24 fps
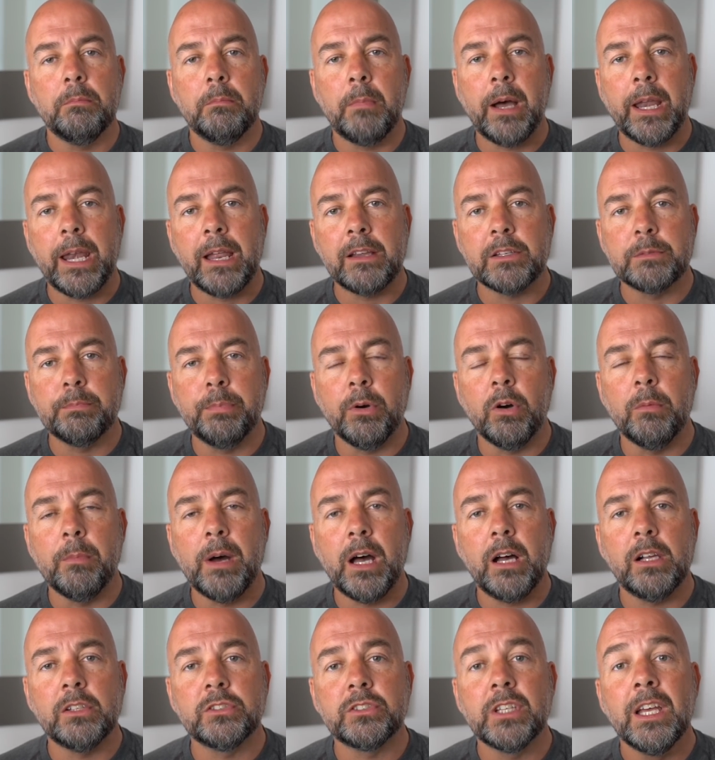My name is Paul
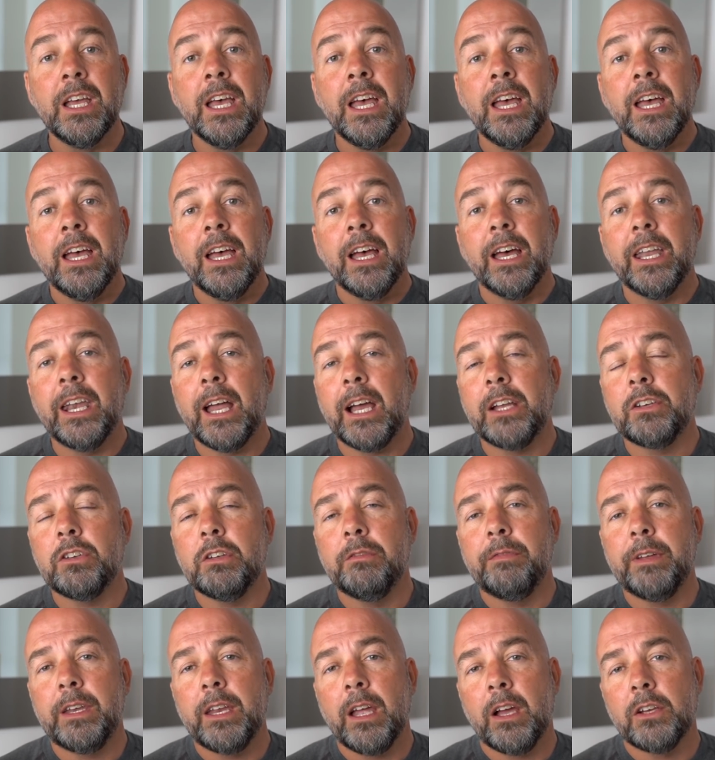Miles, and I do
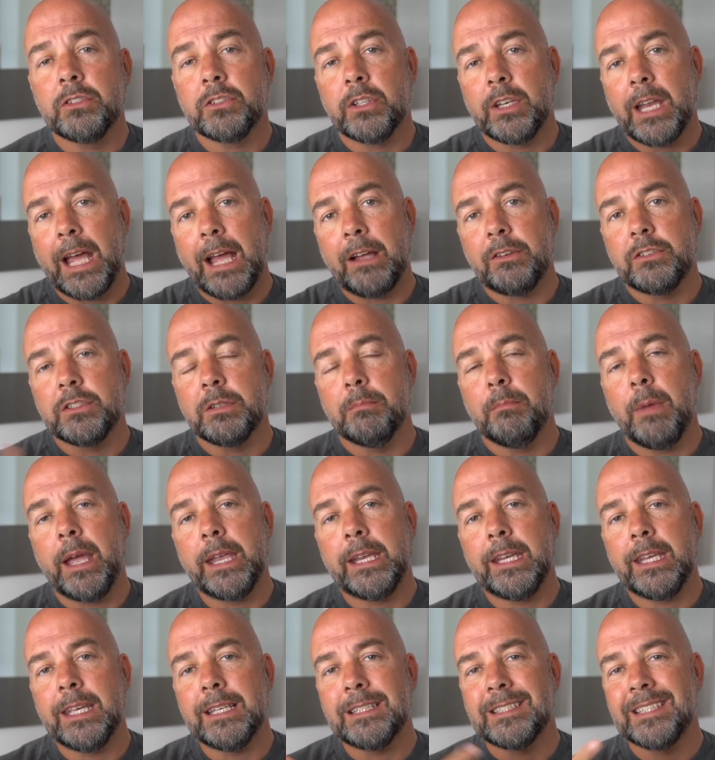videos on how to
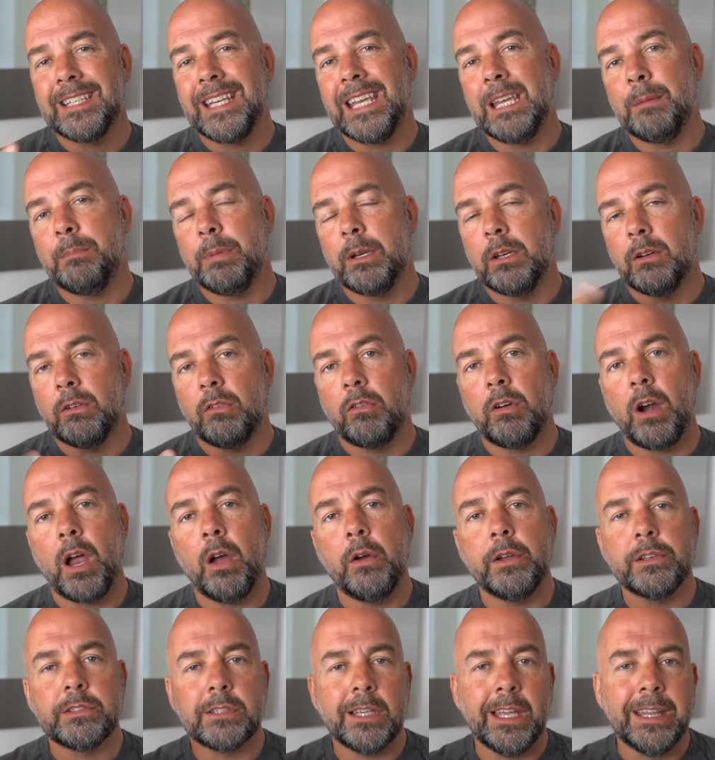make it, keep it and grow
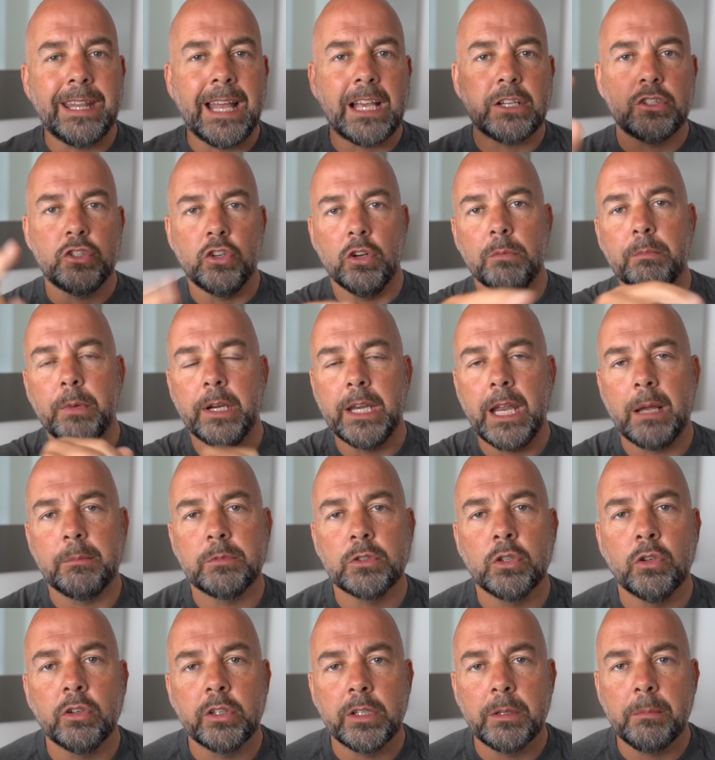it, and that's your money I'm
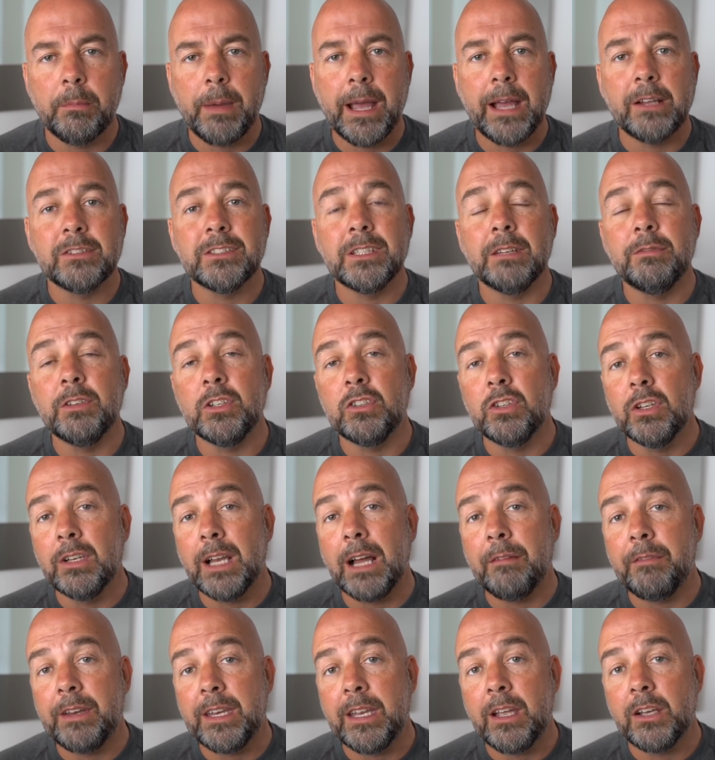talking about. And if you do
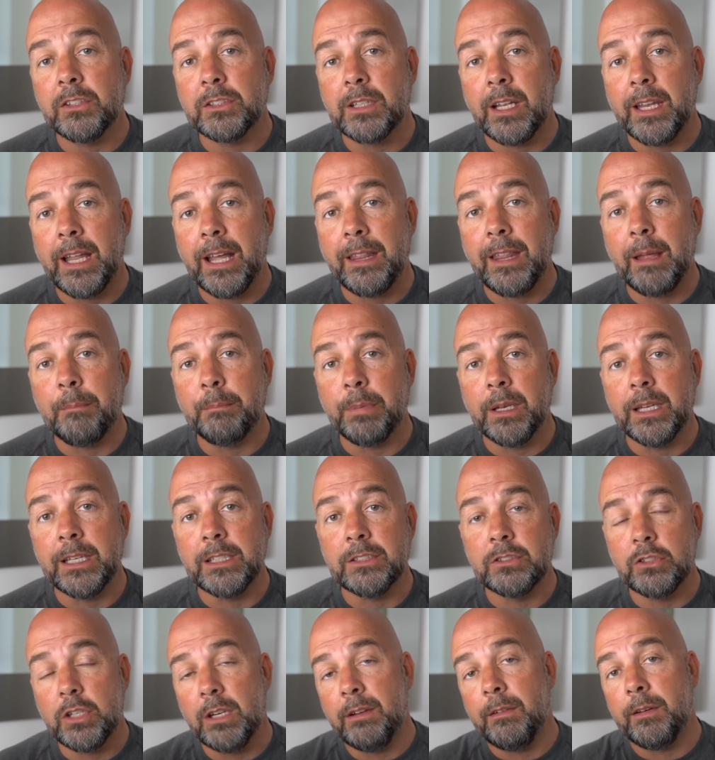like videos like that, then
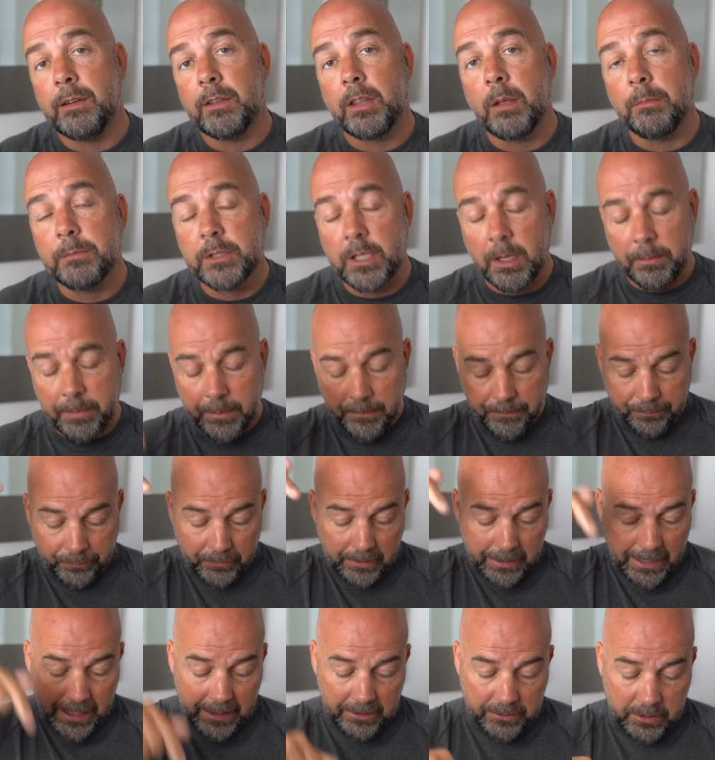please do give it a thumbs up,
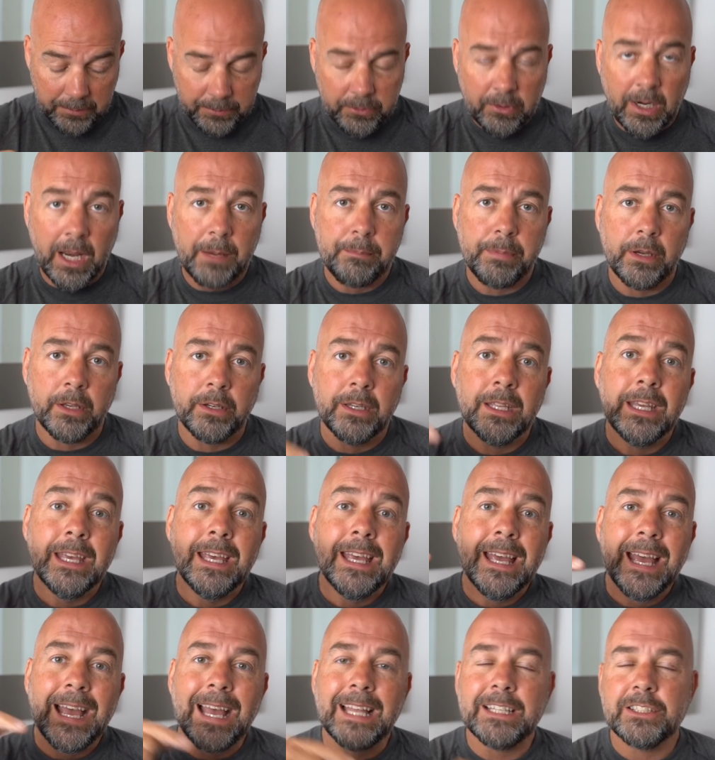hit the subscribe button
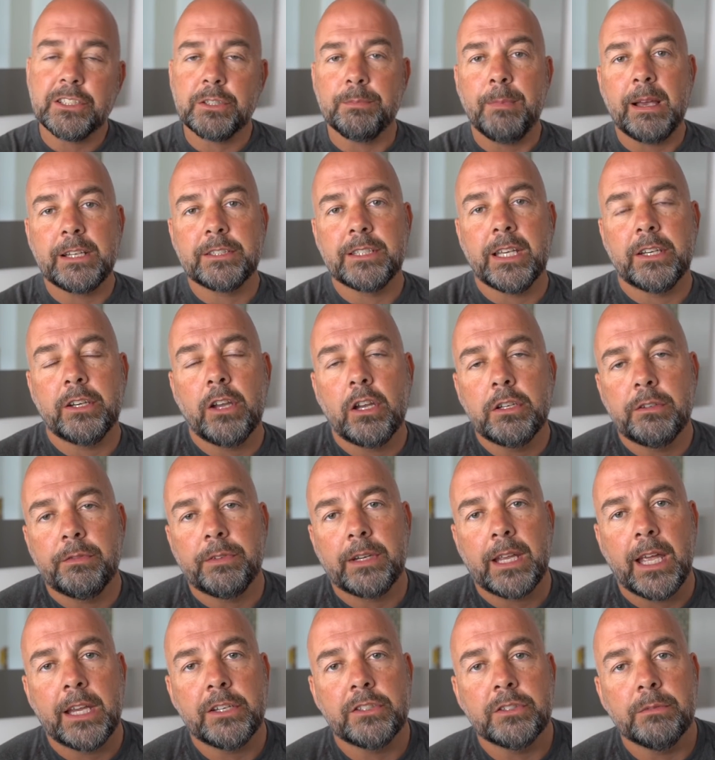and smash that
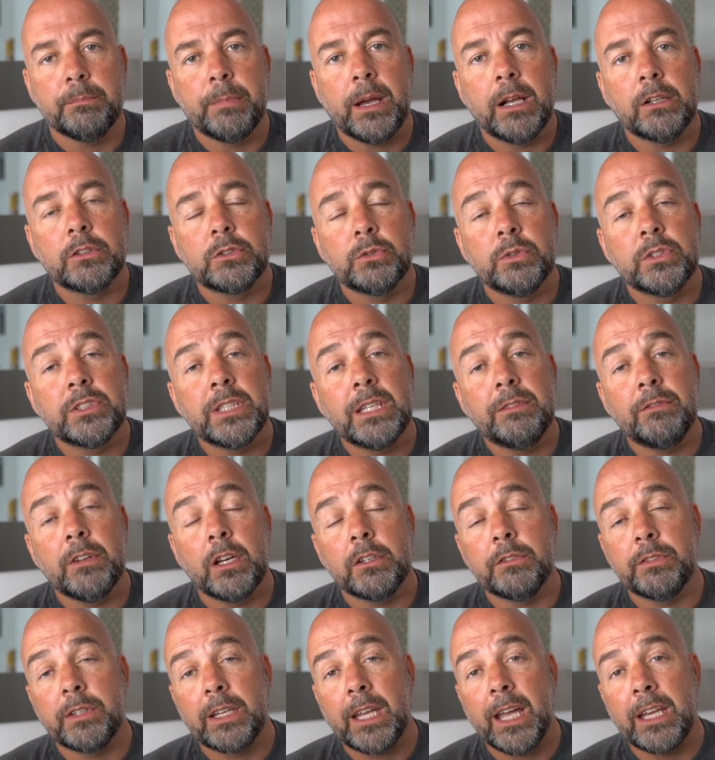notification bell to receive
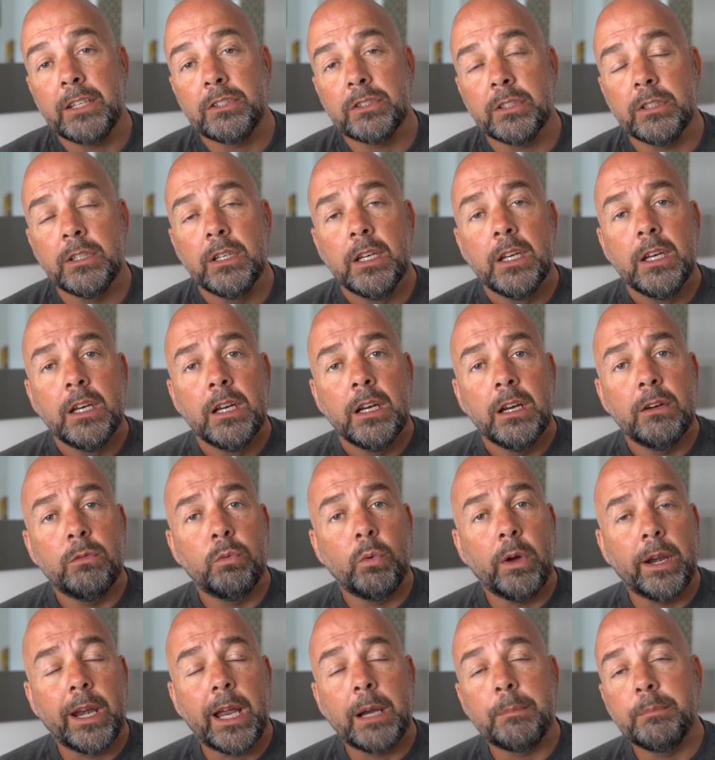notification of
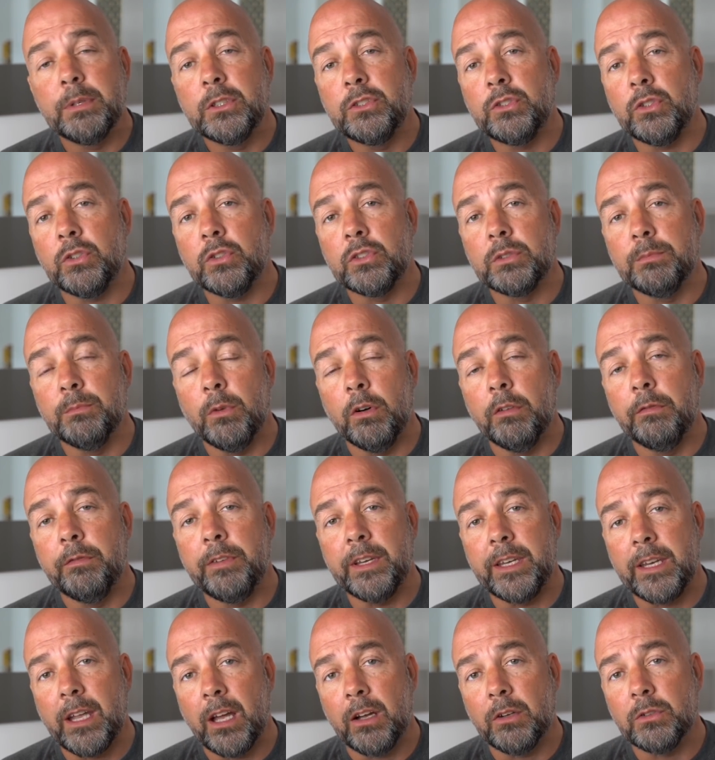when I produce more
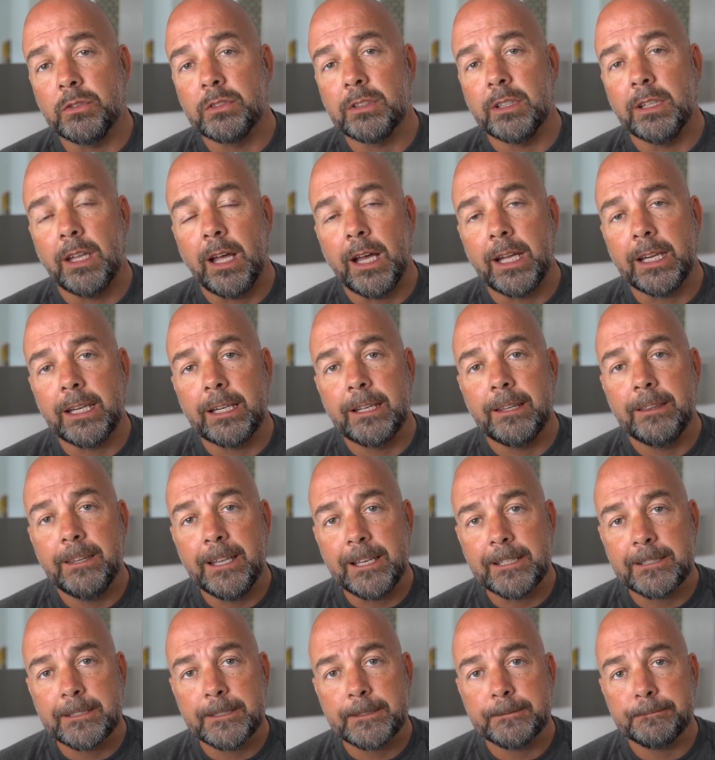videos like
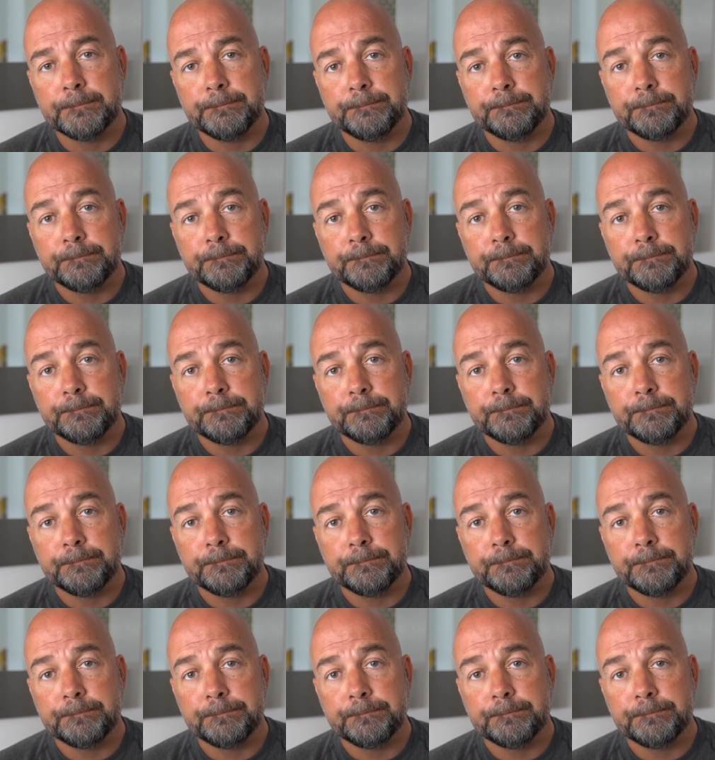this.